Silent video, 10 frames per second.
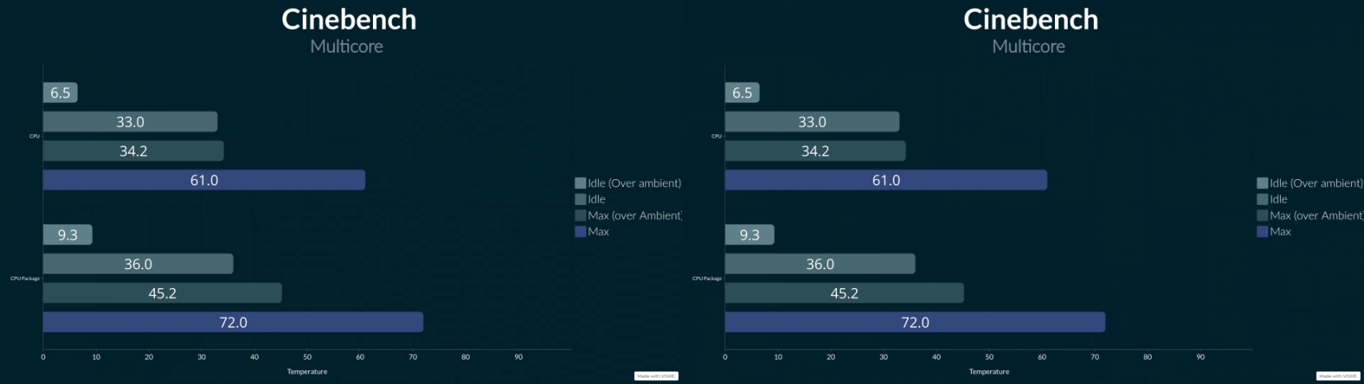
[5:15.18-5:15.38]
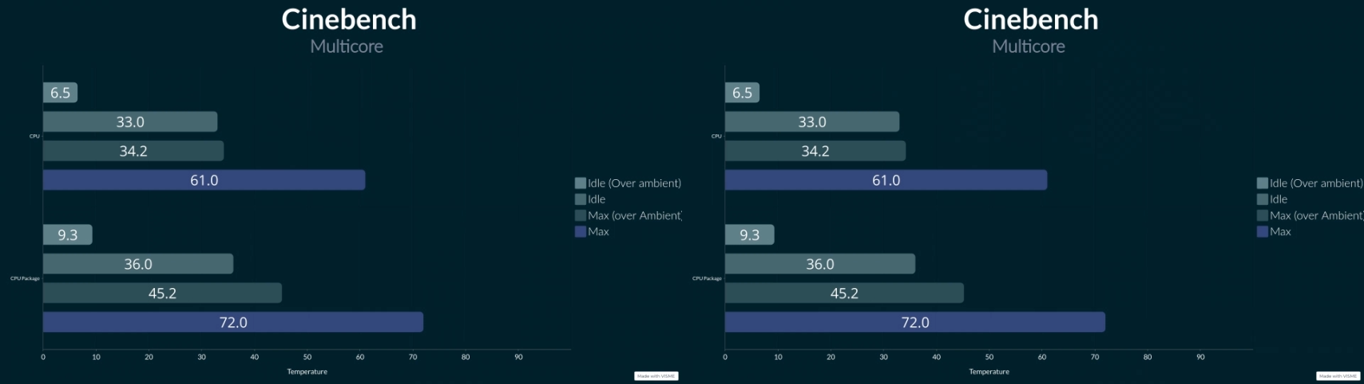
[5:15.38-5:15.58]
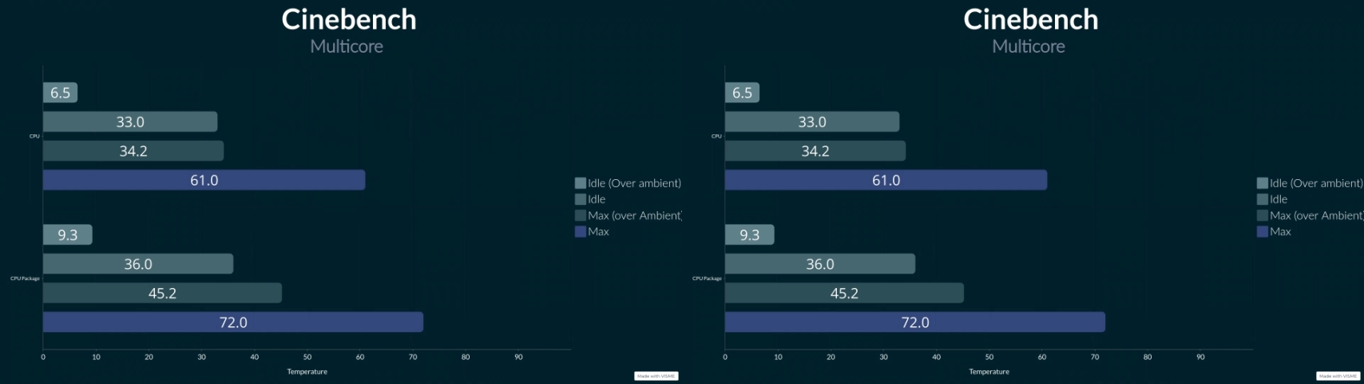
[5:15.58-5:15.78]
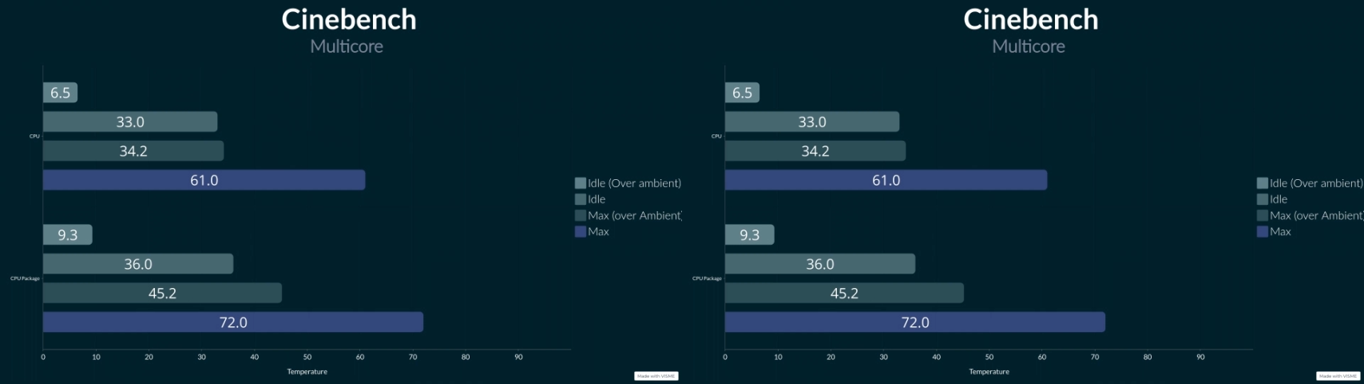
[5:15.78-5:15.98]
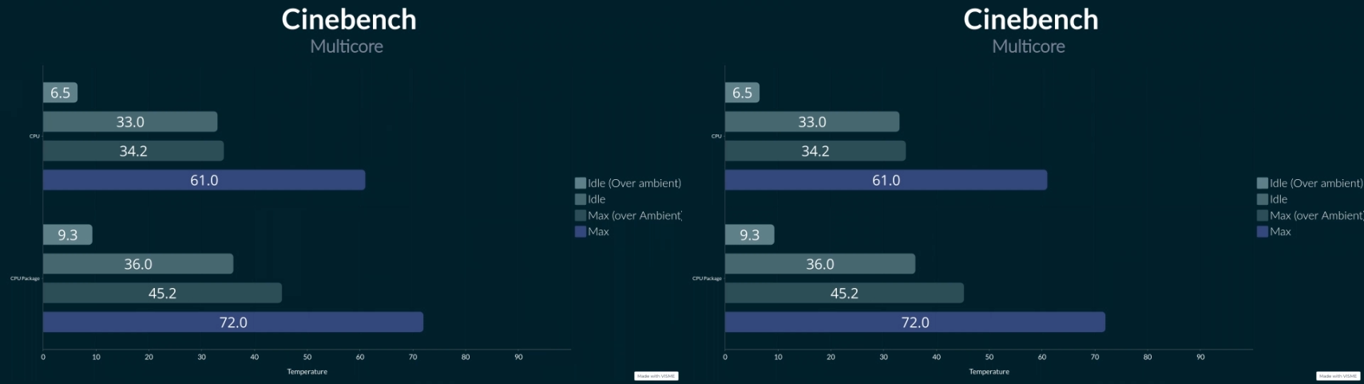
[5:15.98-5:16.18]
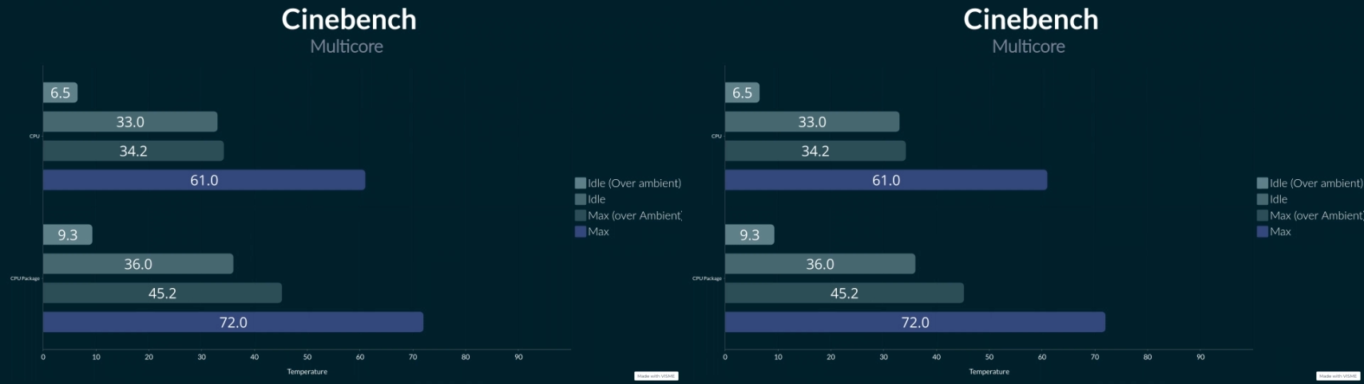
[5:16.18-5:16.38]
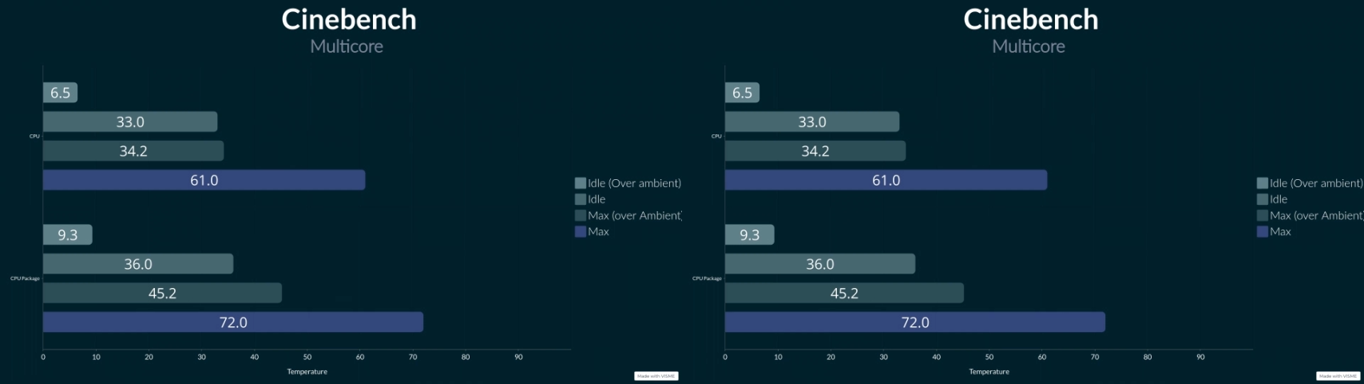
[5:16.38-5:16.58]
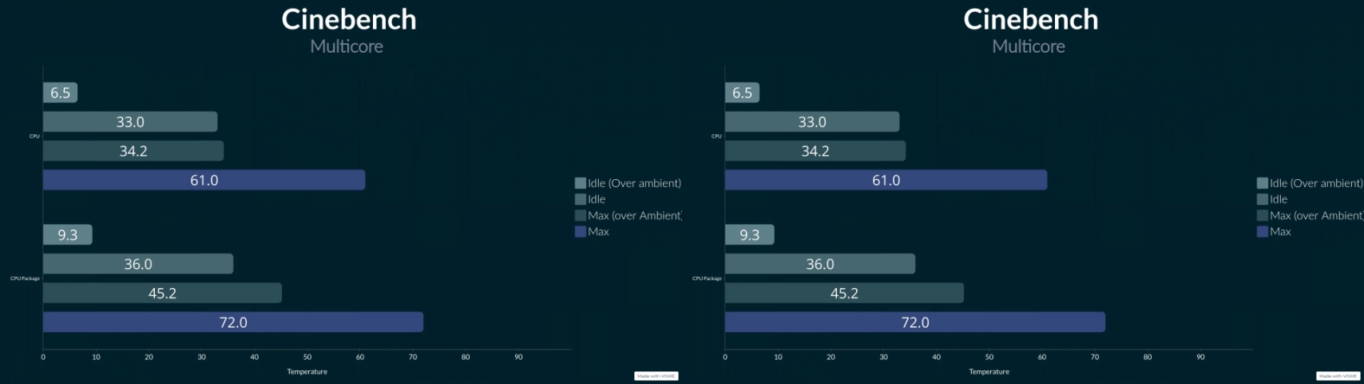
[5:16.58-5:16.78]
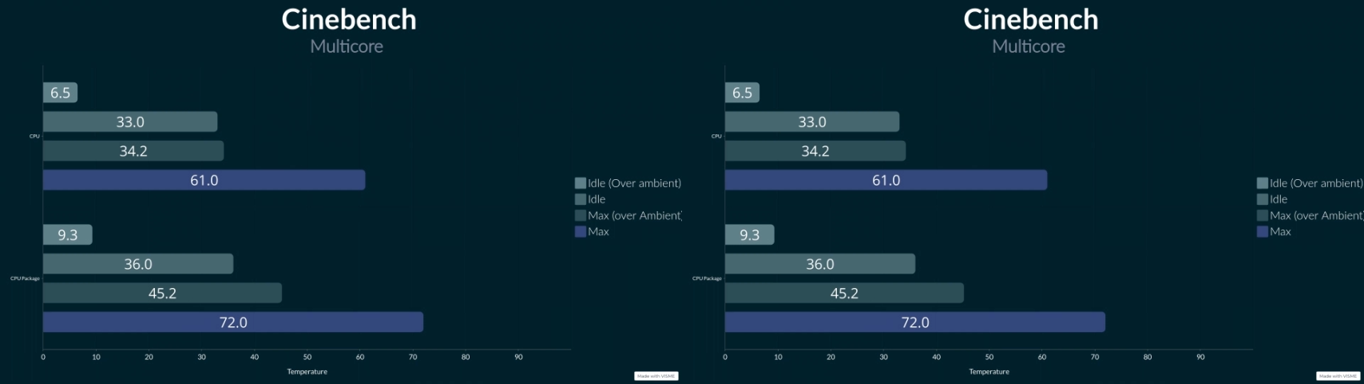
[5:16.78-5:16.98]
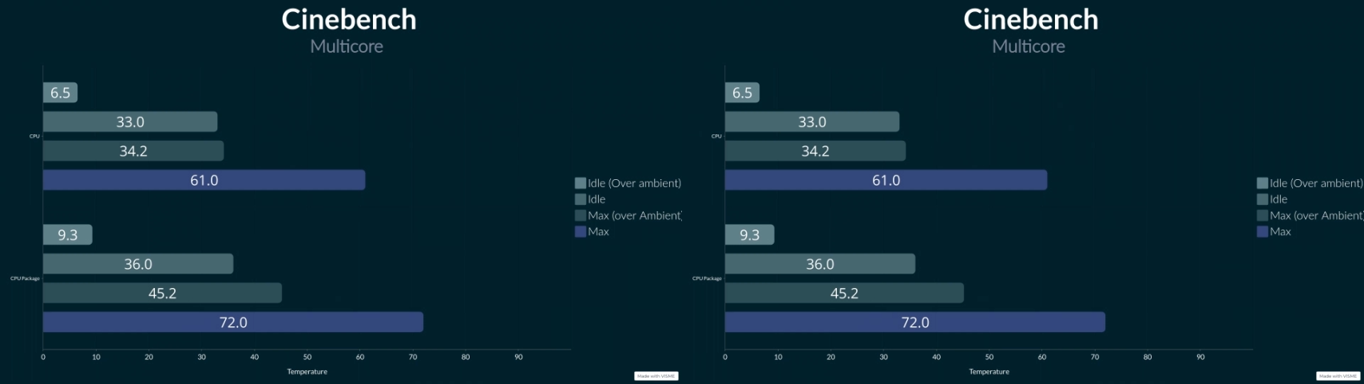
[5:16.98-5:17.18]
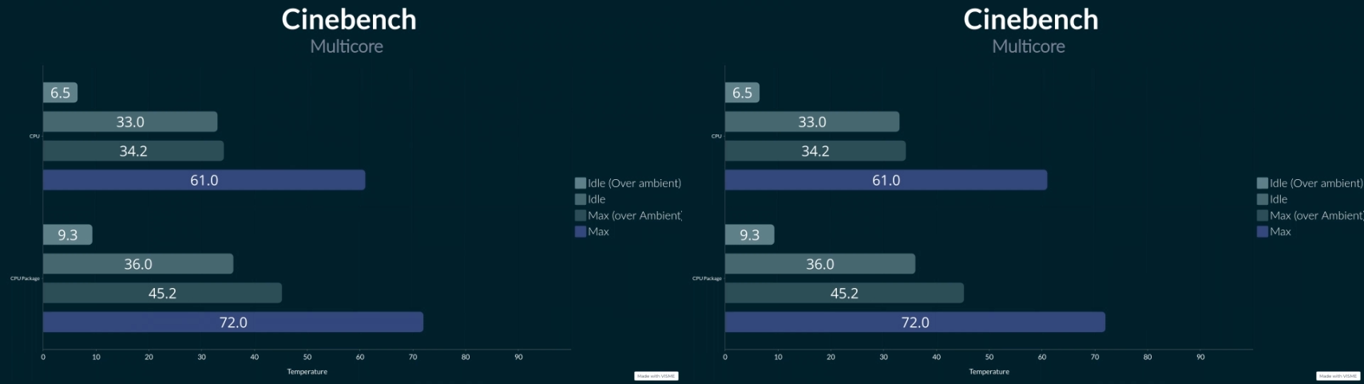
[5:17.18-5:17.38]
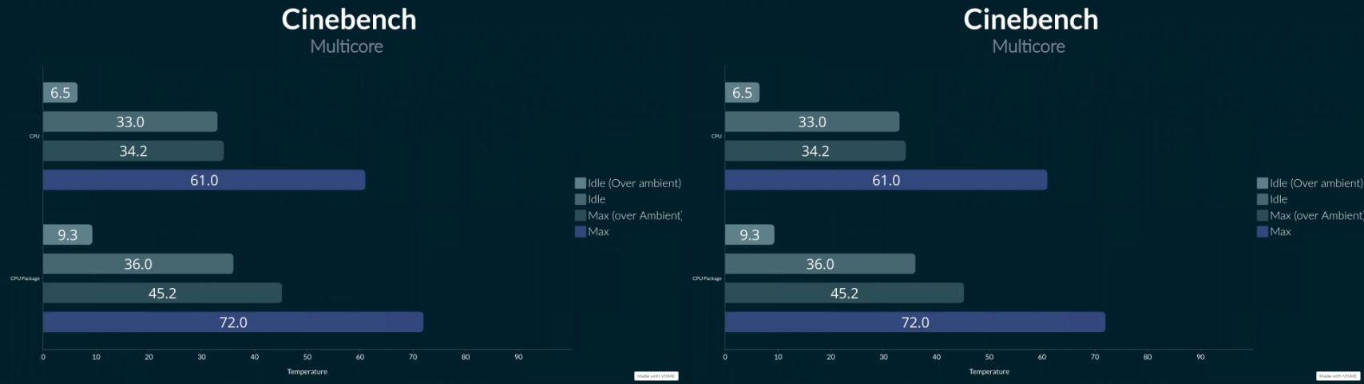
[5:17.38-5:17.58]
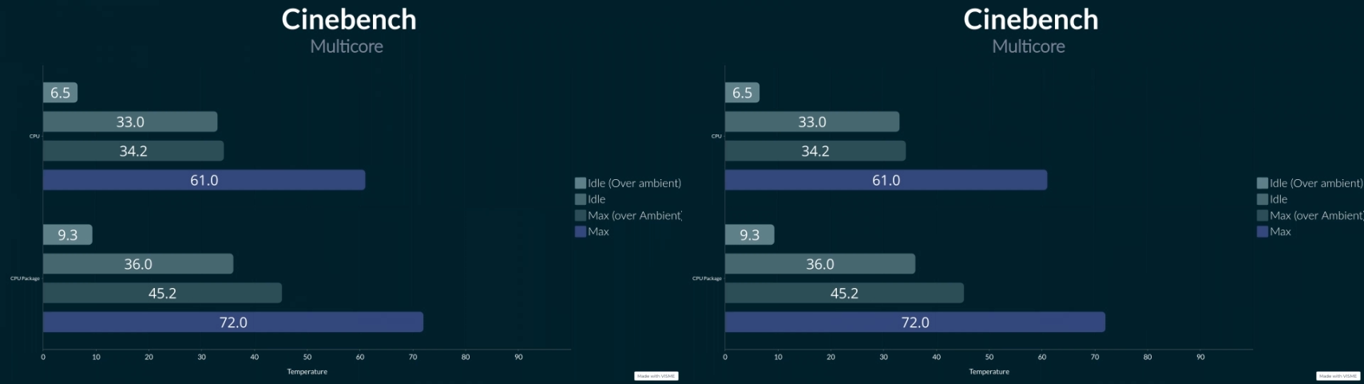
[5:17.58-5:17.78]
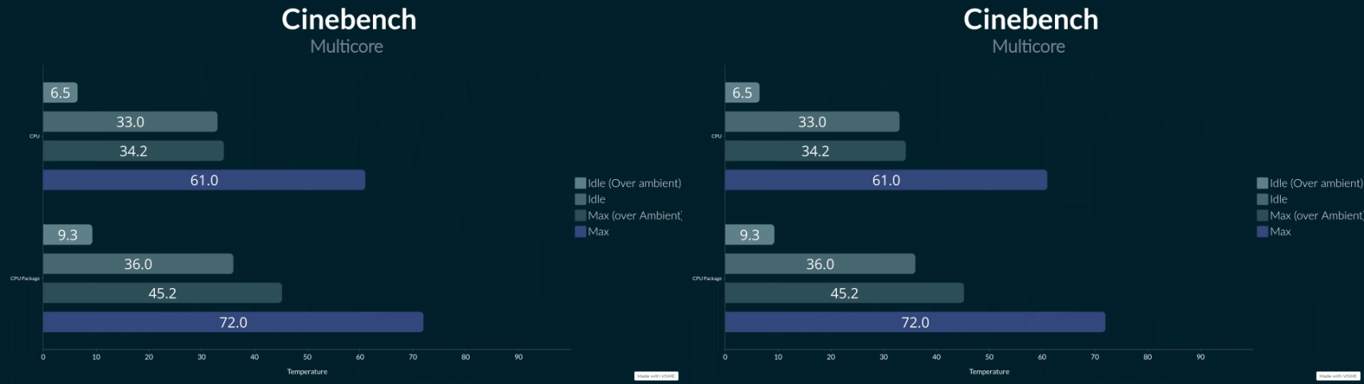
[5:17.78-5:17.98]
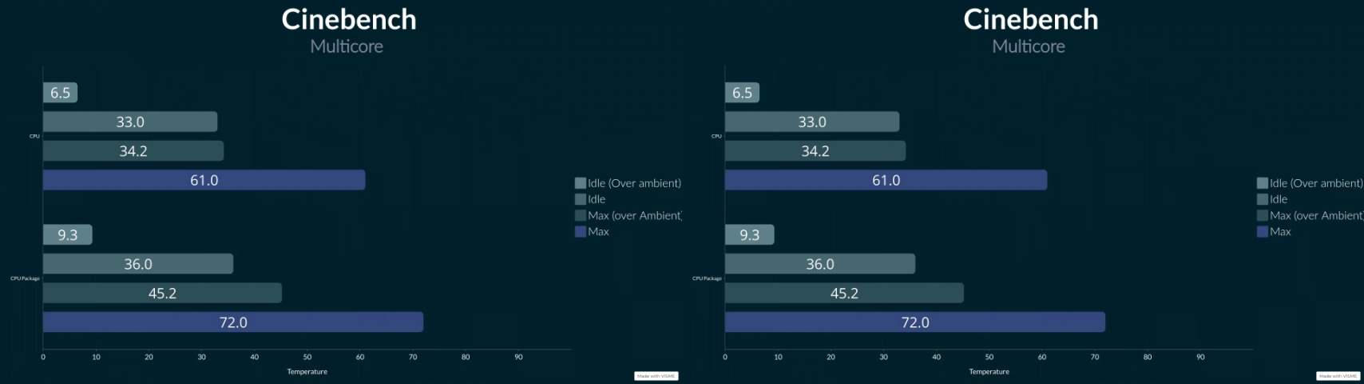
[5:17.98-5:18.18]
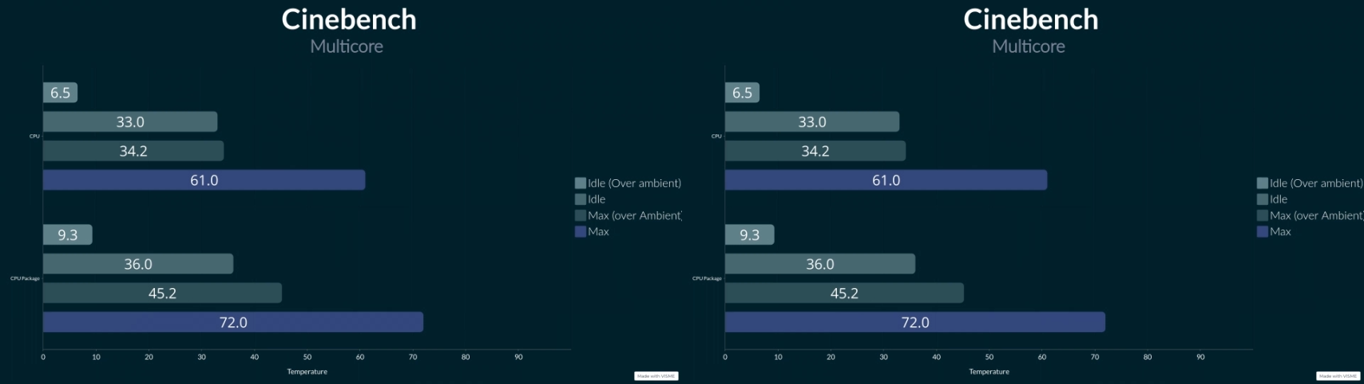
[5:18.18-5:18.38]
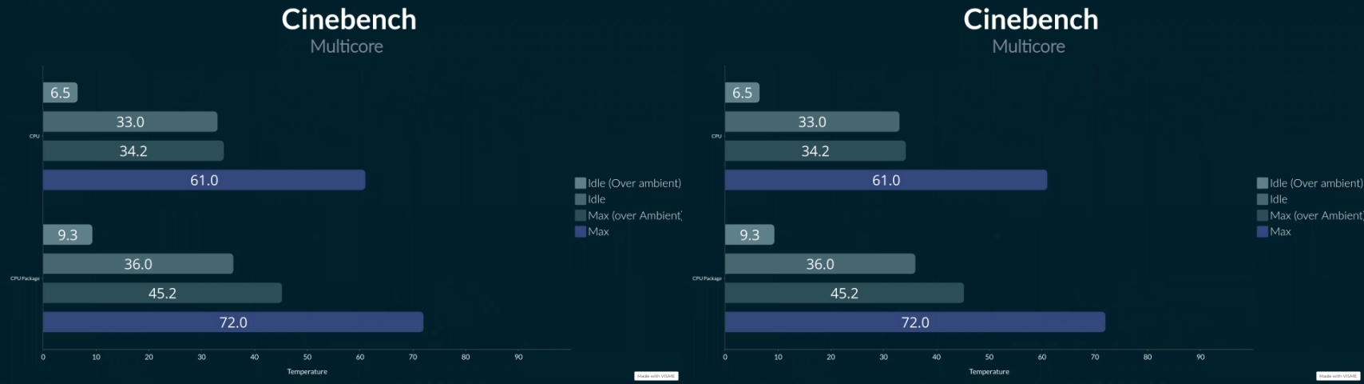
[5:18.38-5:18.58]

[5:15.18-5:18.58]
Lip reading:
Nobody's mouth can be seen.